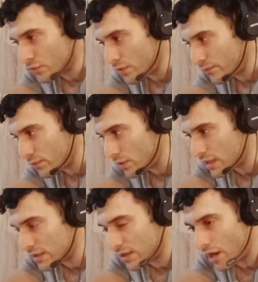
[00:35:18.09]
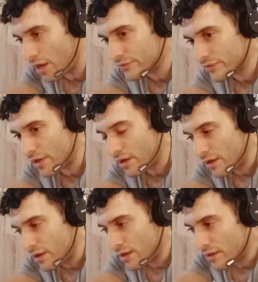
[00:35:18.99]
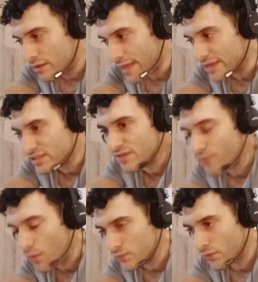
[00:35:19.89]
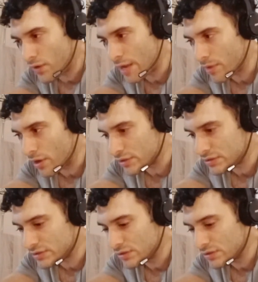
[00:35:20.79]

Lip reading: So if you look at in Gaza, they actually vote for Hamas,